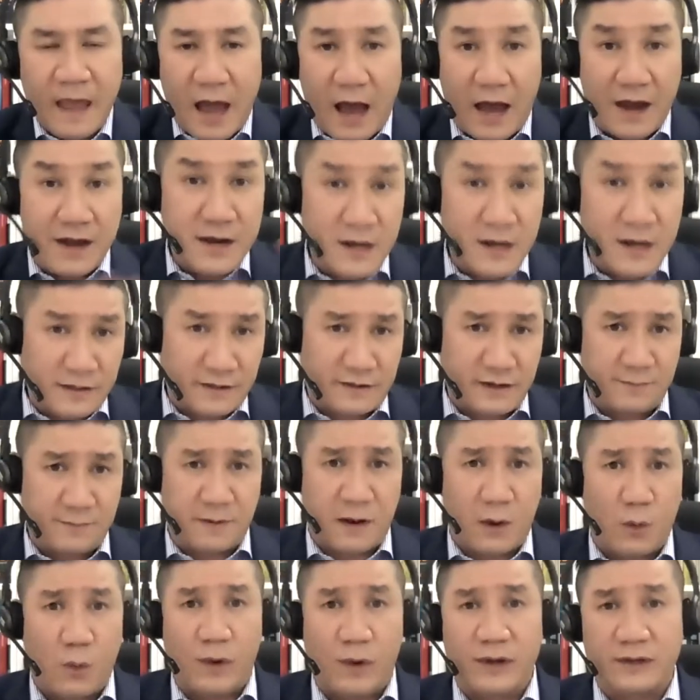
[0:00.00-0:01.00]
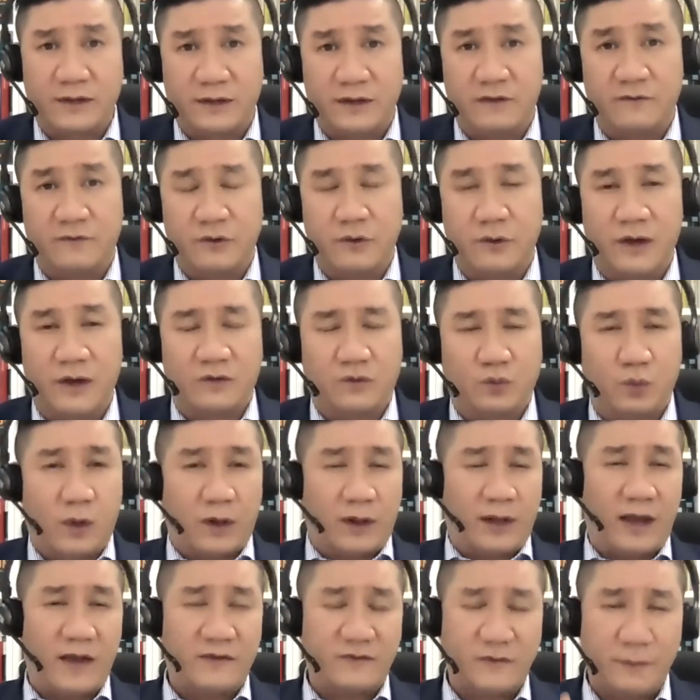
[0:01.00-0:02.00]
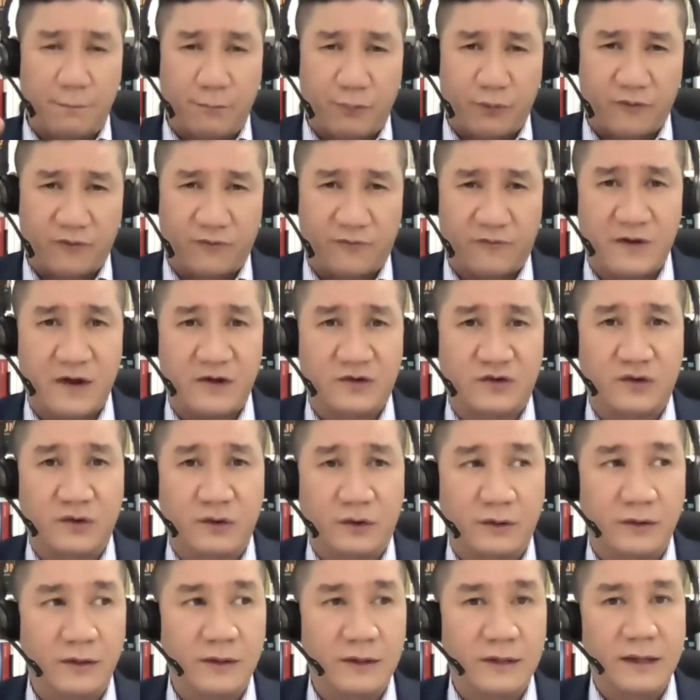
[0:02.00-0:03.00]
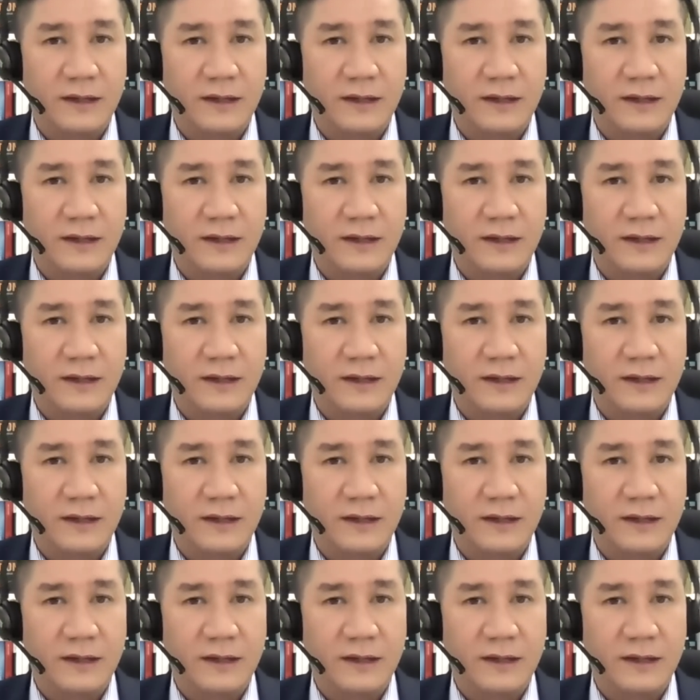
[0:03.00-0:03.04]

Another tip I want to give you as well as a professional,